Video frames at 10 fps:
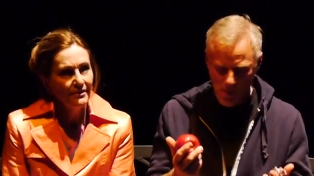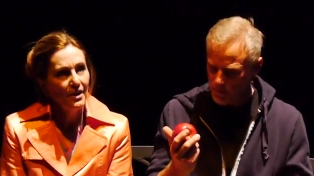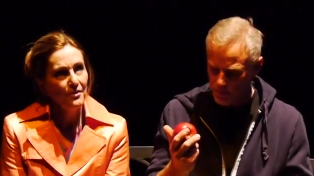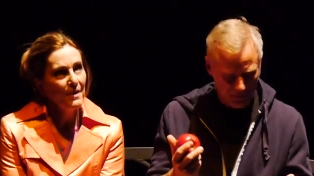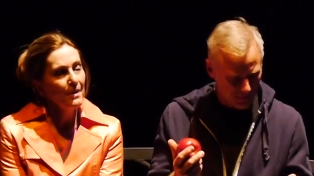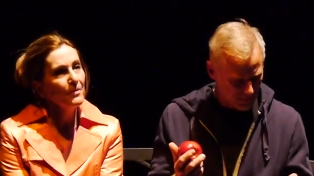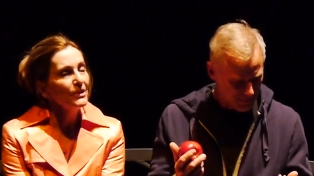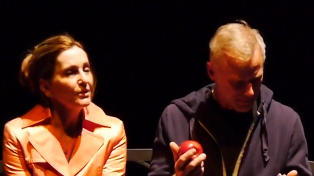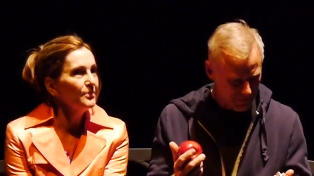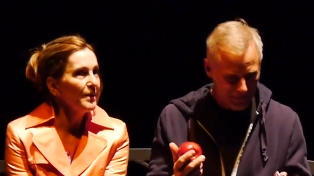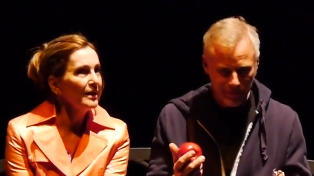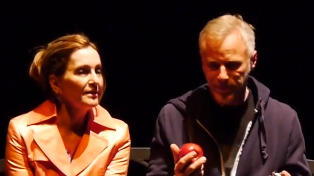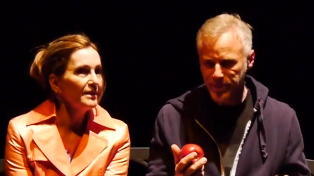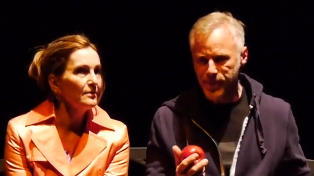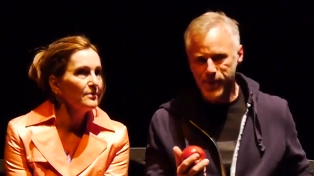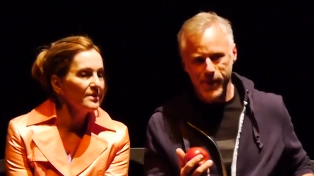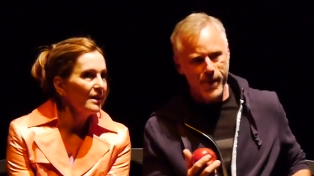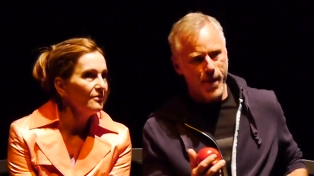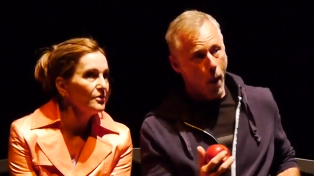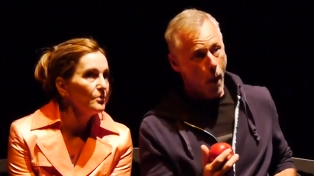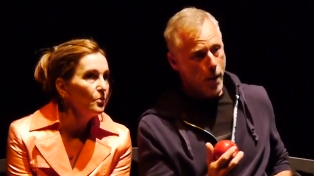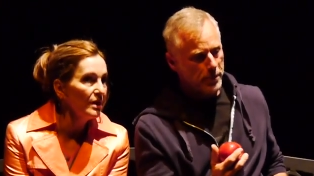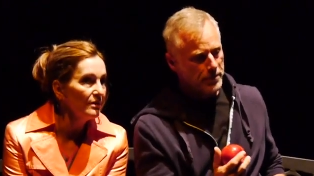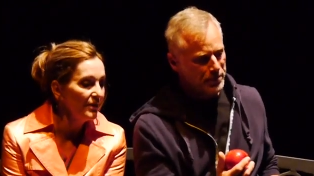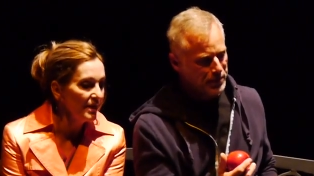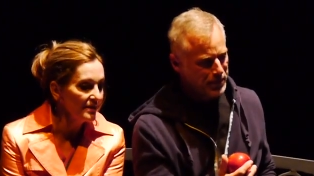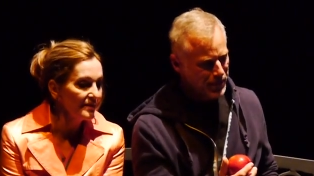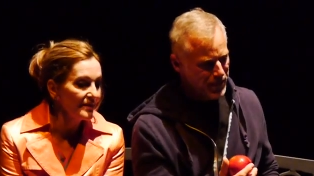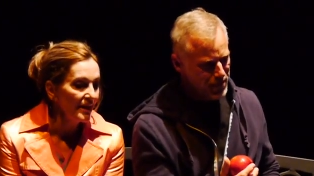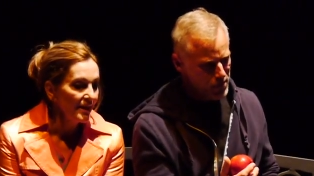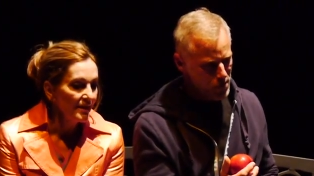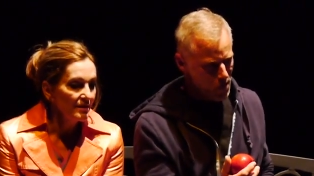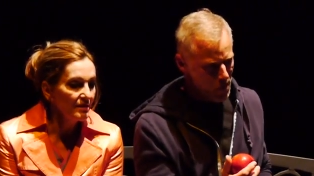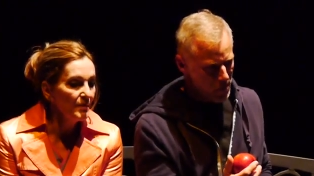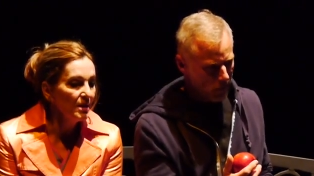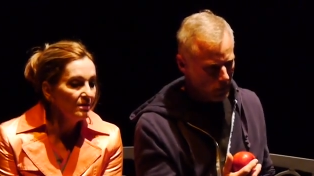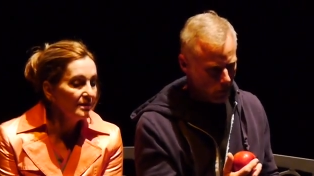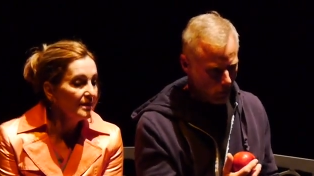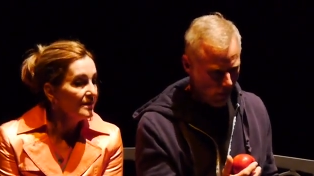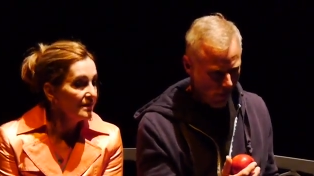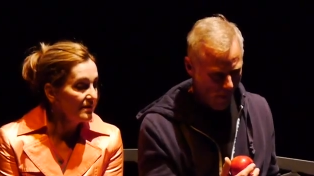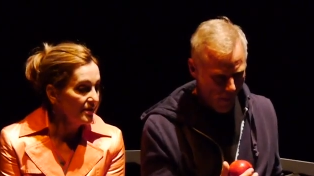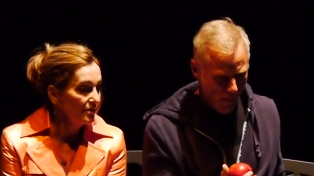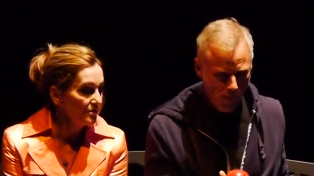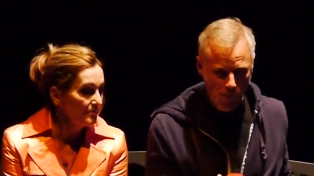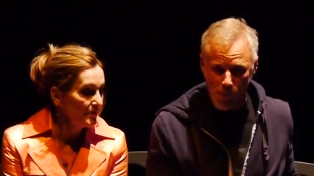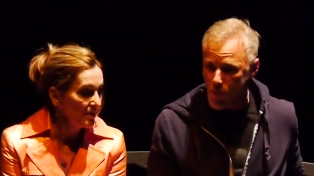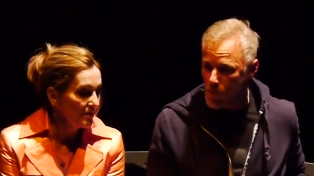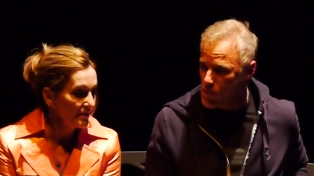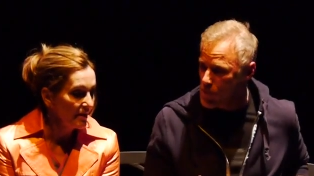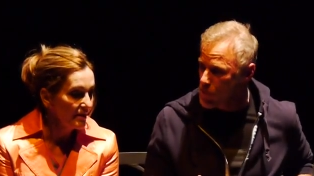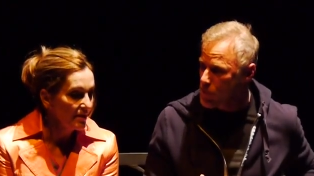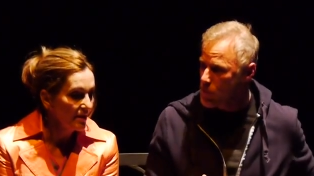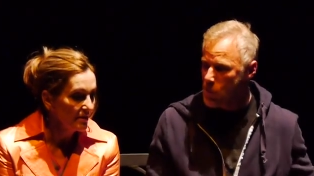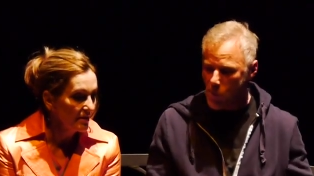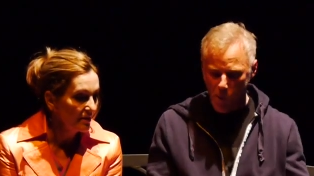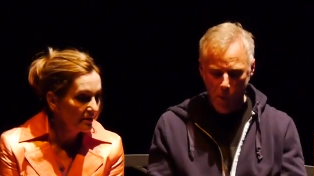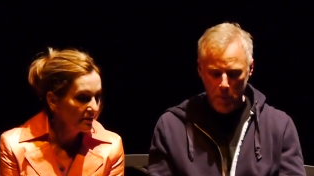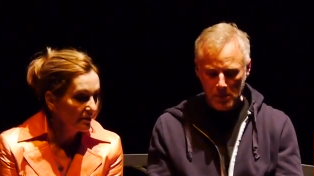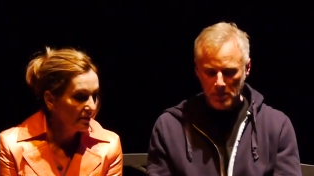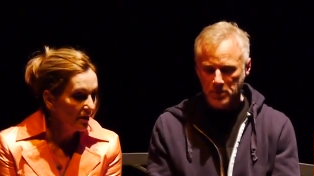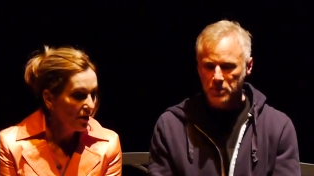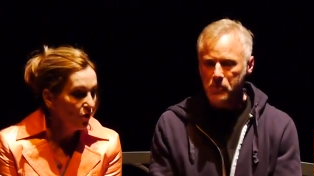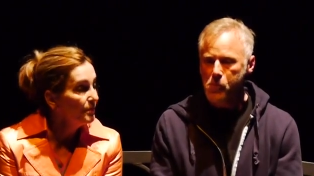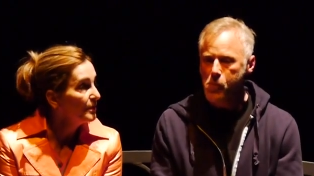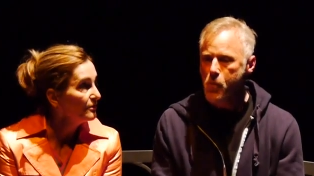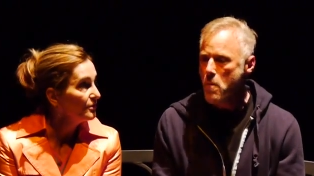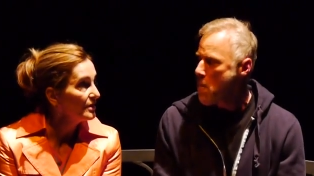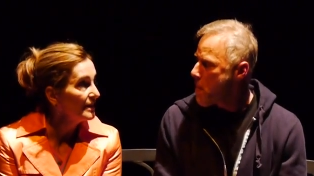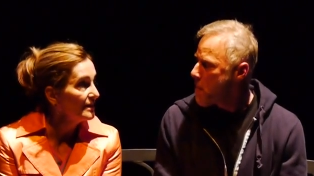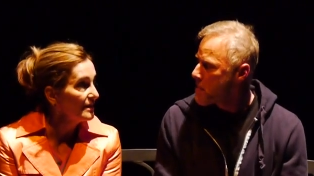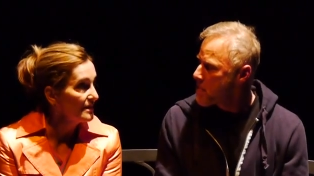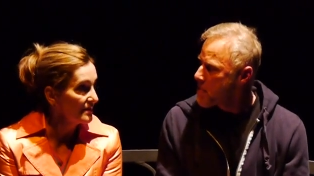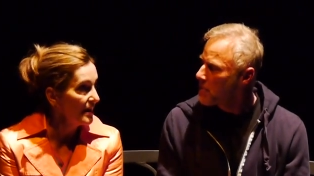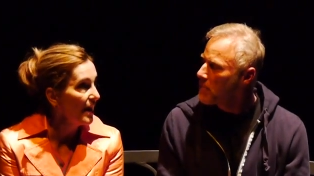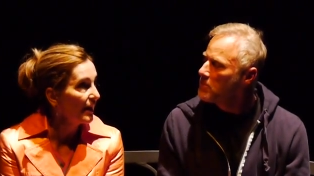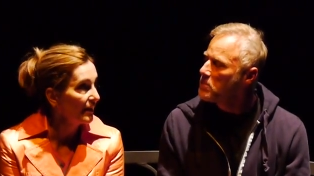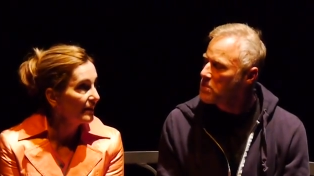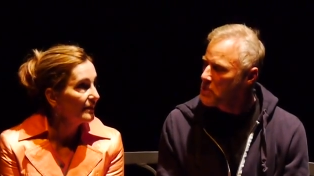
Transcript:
Speaker 1: If I remember it correctly, it was after one of us smuggled in a Snickers bar in that tent, hoping for a late night snack.